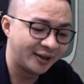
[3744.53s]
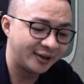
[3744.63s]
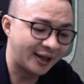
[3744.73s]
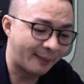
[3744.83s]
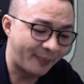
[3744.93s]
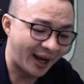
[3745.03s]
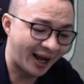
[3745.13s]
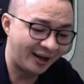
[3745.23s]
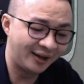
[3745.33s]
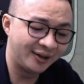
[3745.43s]
They are
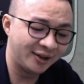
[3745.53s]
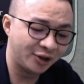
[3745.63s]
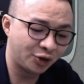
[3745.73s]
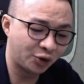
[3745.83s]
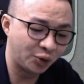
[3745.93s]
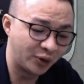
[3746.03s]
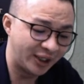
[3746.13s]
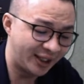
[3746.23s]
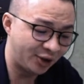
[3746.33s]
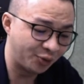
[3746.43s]
parallel to
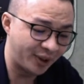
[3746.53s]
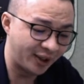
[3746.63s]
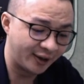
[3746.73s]
E to B.